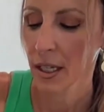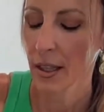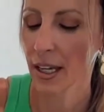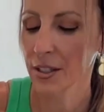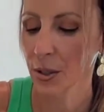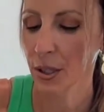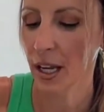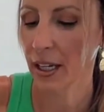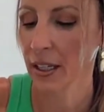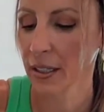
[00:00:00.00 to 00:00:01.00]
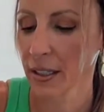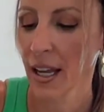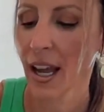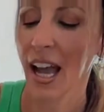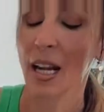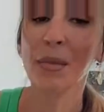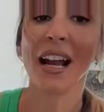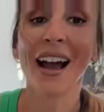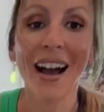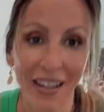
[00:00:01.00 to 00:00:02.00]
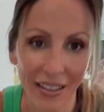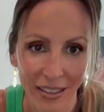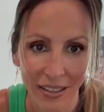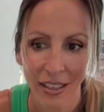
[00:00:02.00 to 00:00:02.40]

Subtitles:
That's okay. And I'm going to add